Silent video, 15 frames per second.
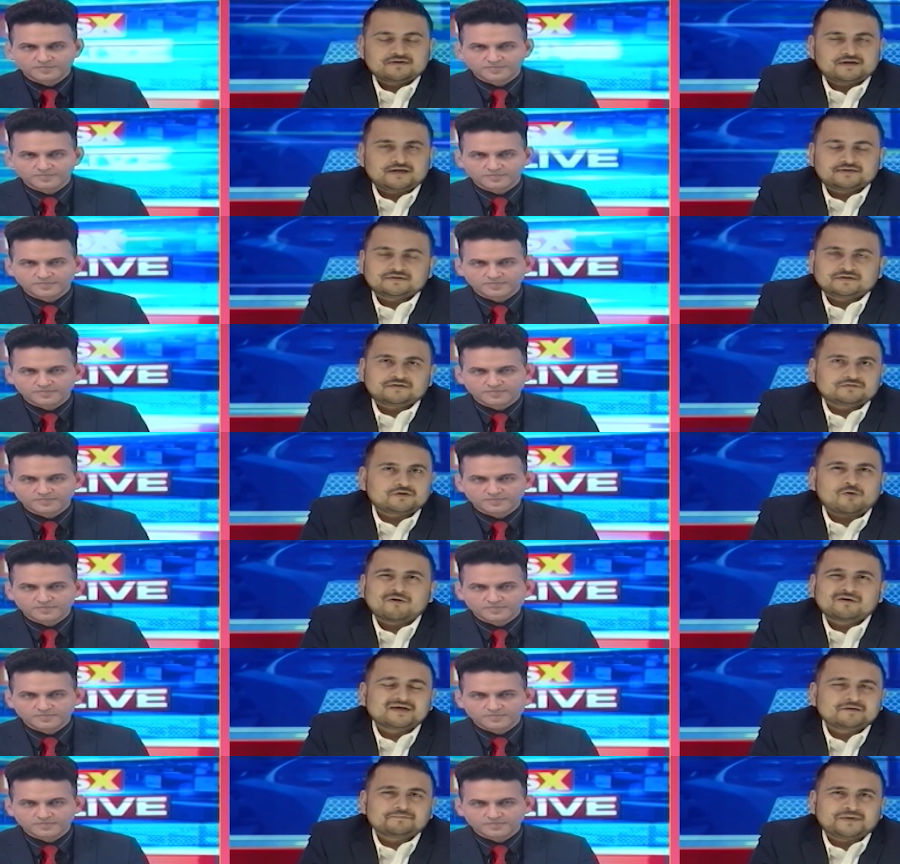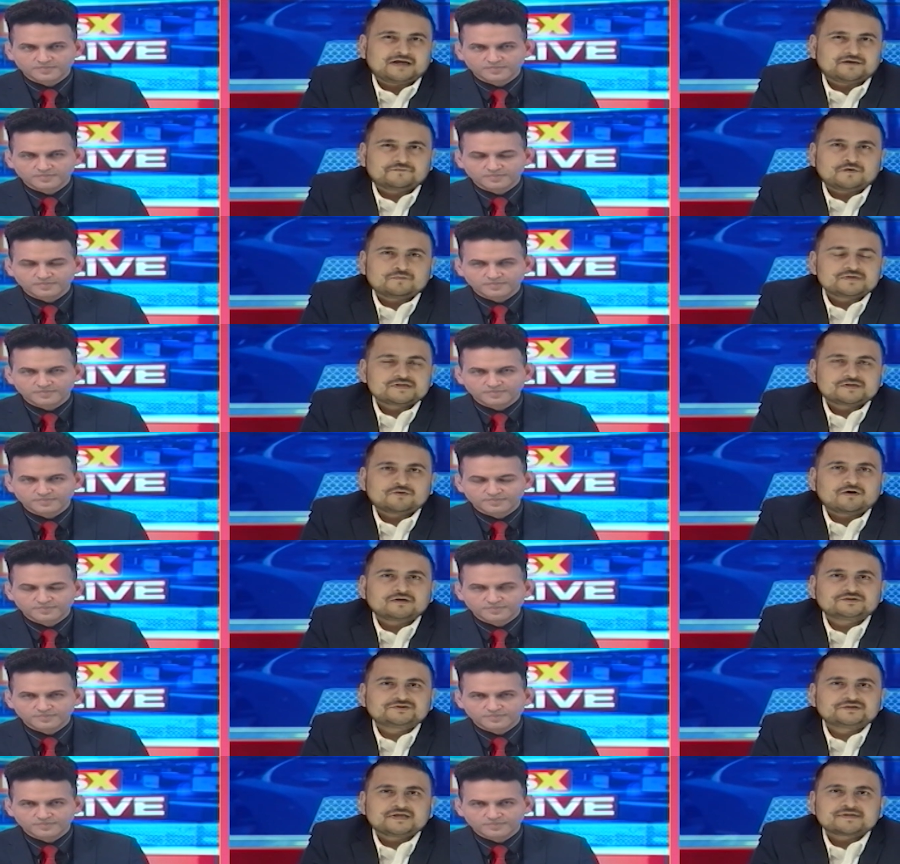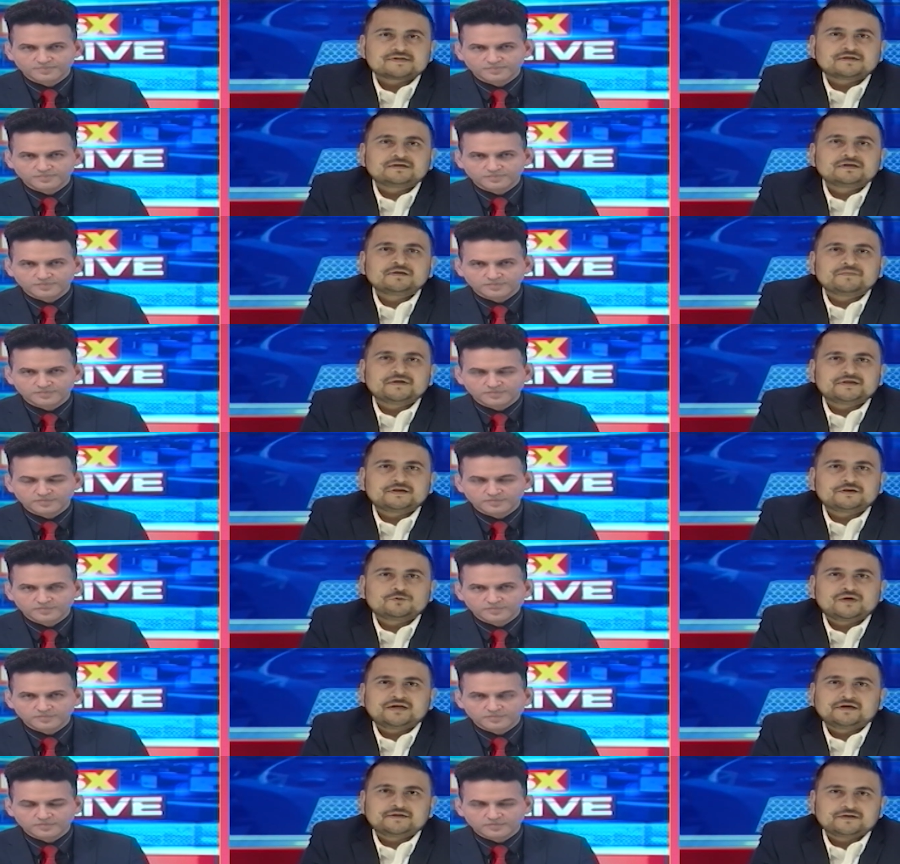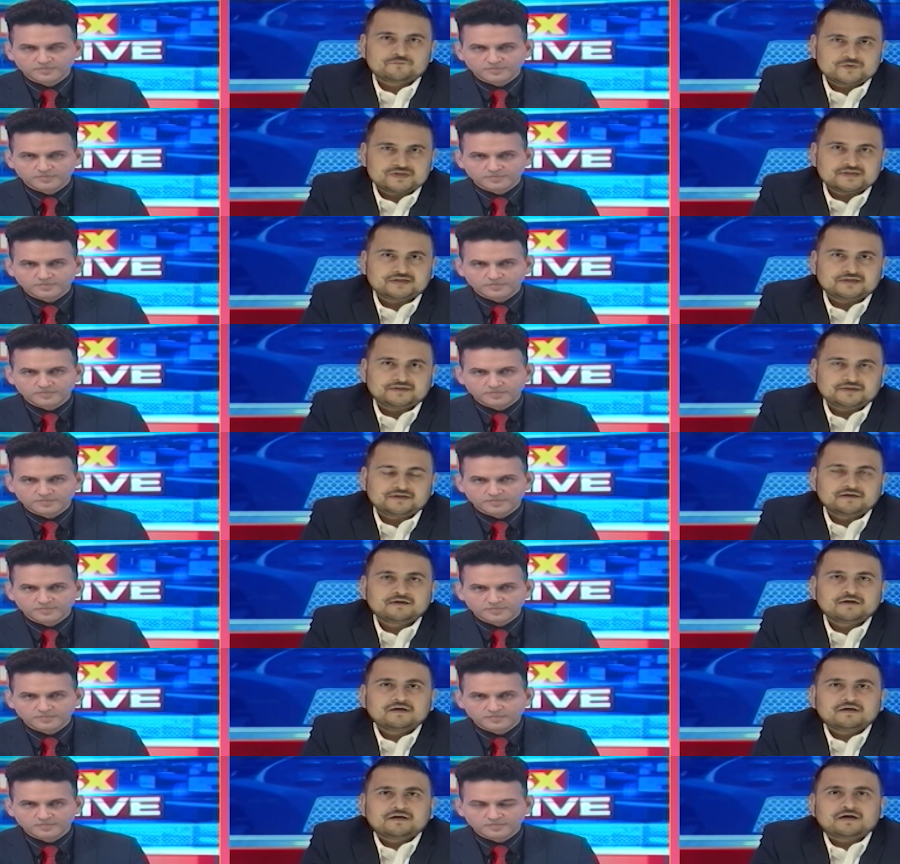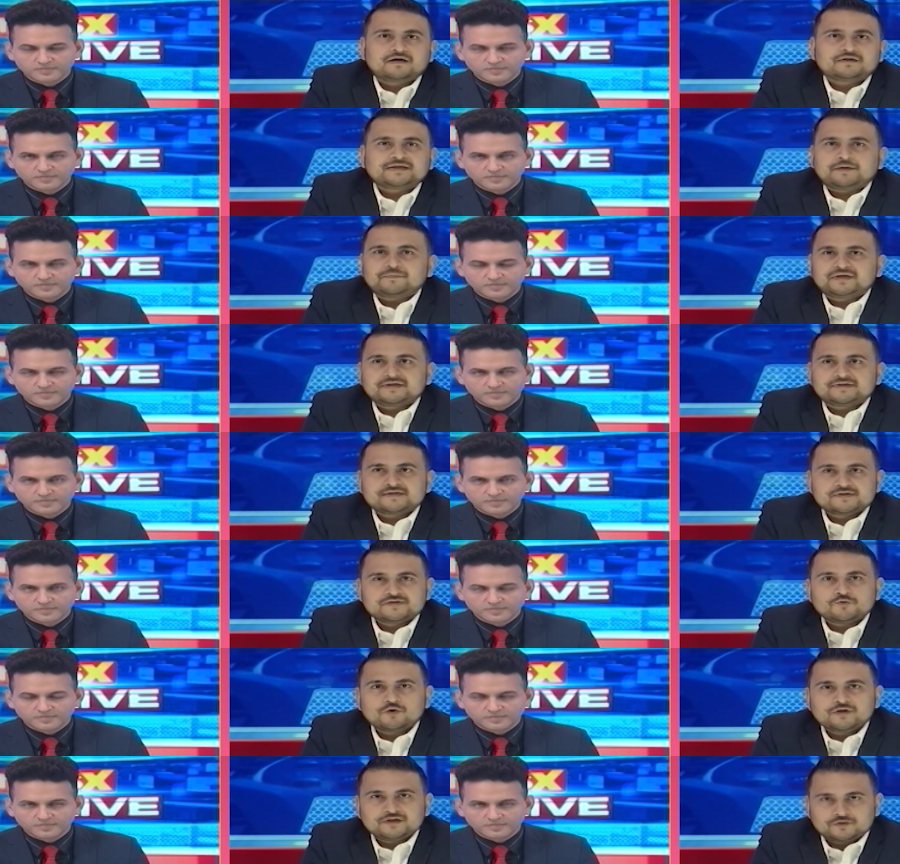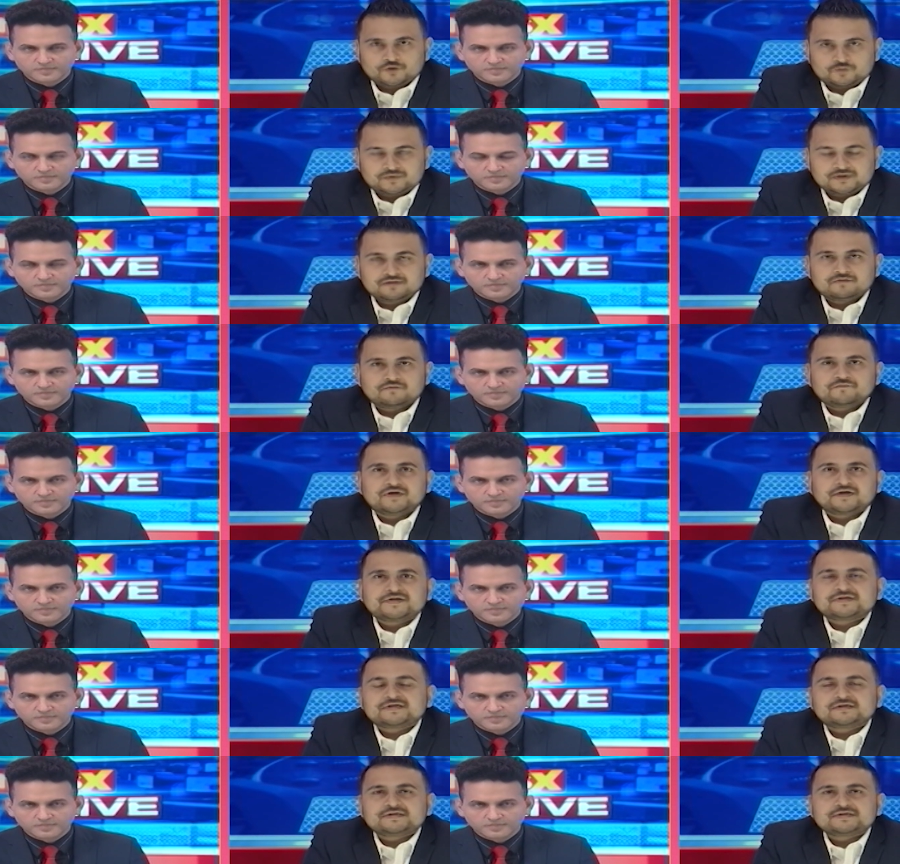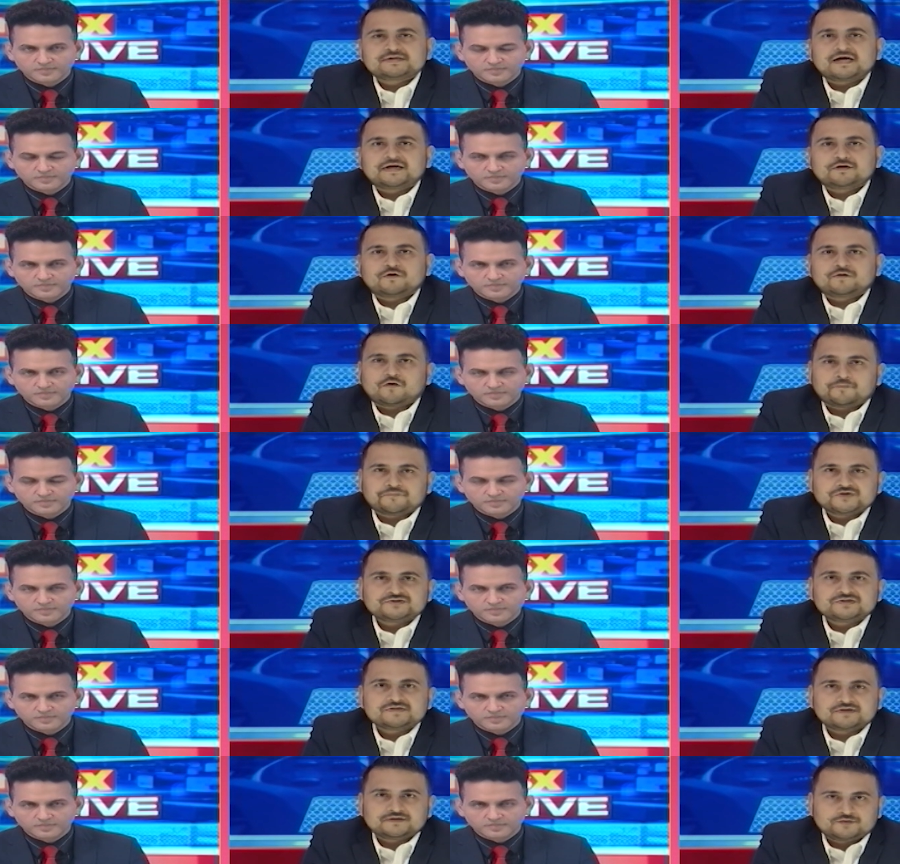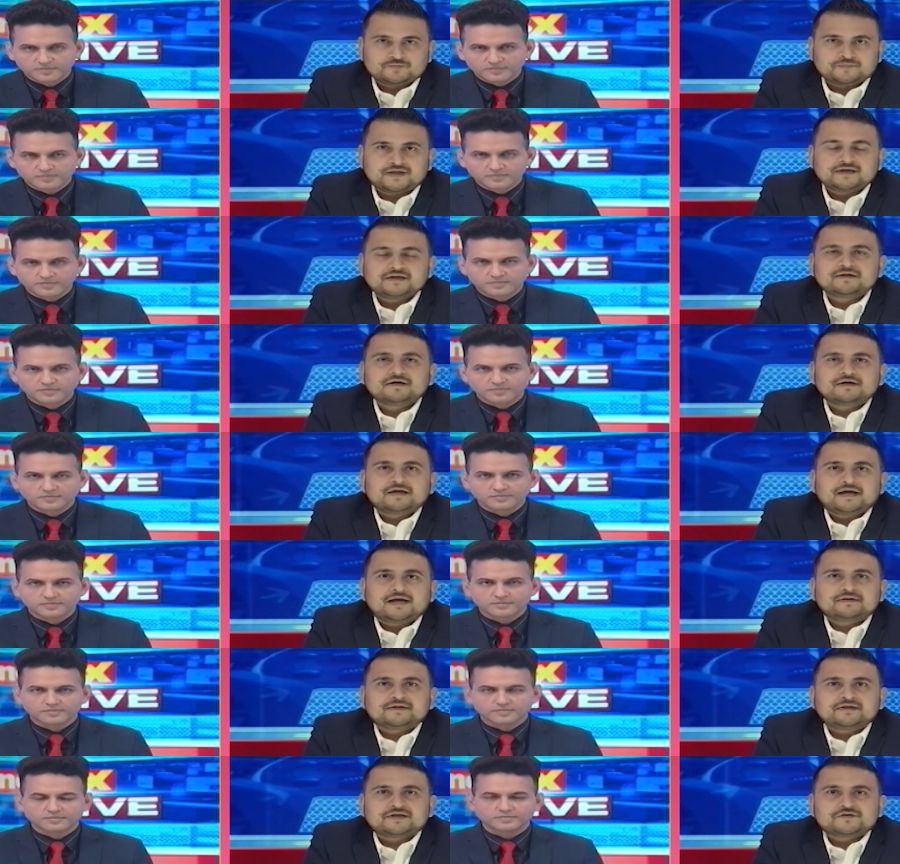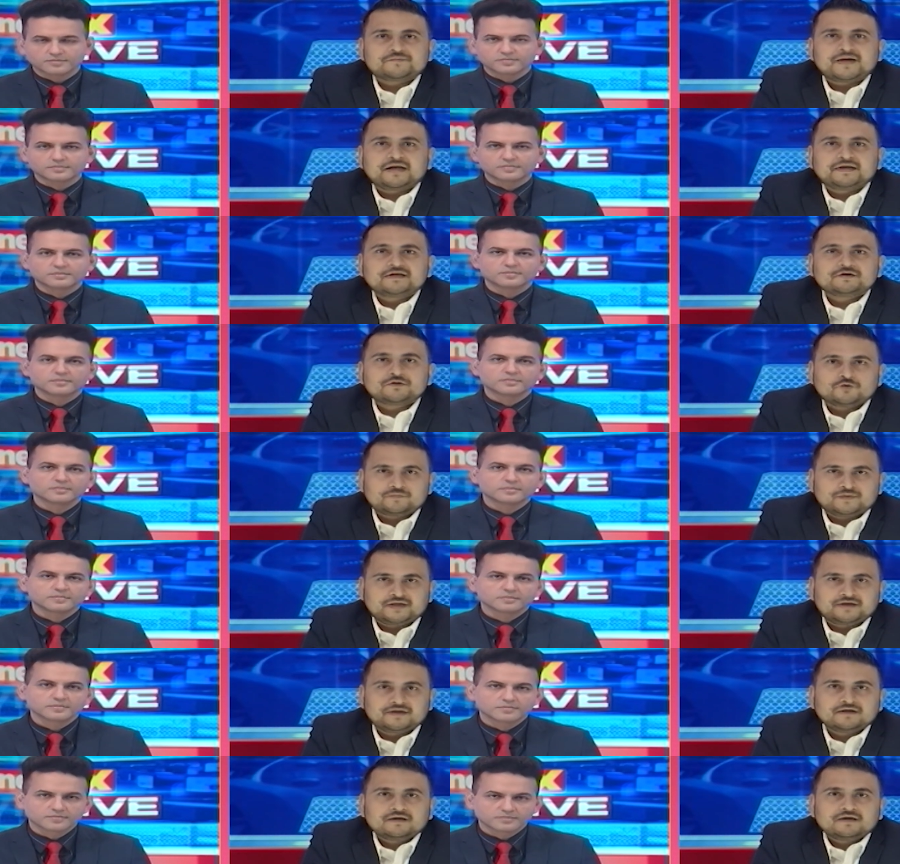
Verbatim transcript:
Speaker 1: like the online platform is not just limited to an Indian vicinity. Diamond XE is going global. We are recently starting our operations in Dubai and then expanding globally.